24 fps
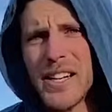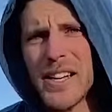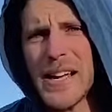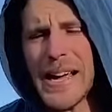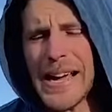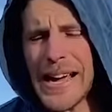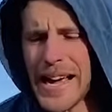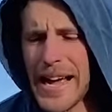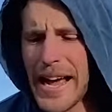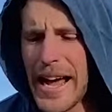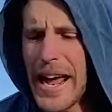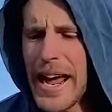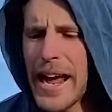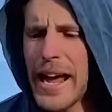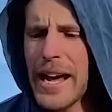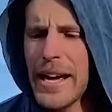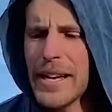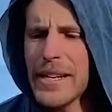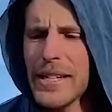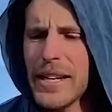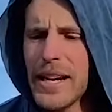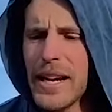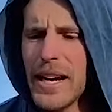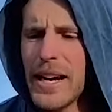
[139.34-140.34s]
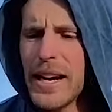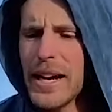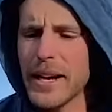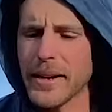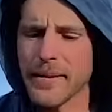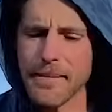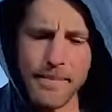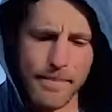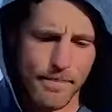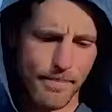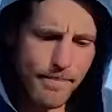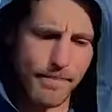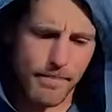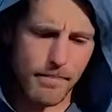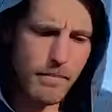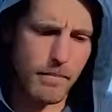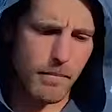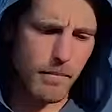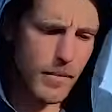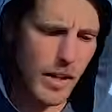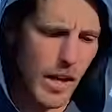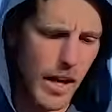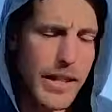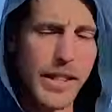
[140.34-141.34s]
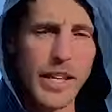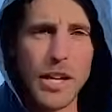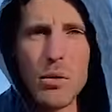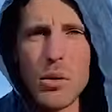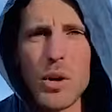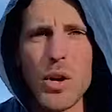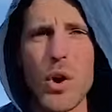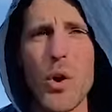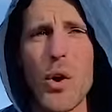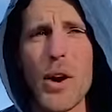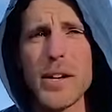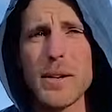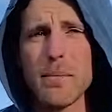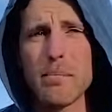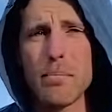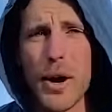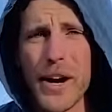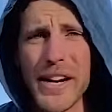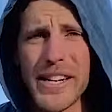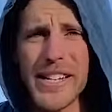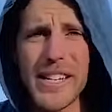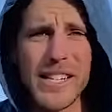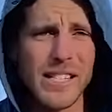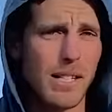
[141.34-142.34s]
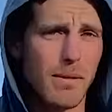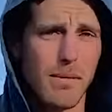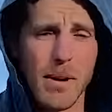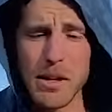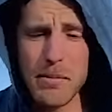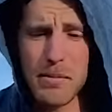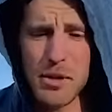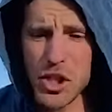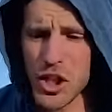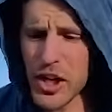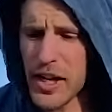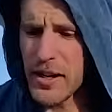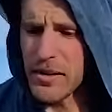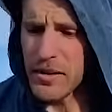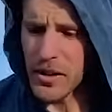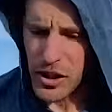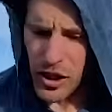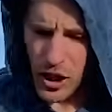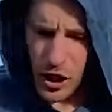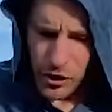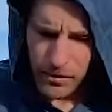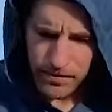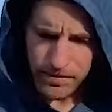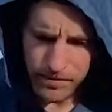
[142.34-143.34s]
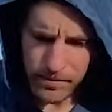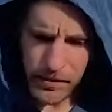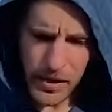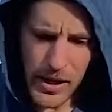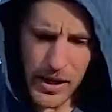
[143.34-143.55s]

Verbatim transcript: and uh, and then we're going to brake test them on the machine. So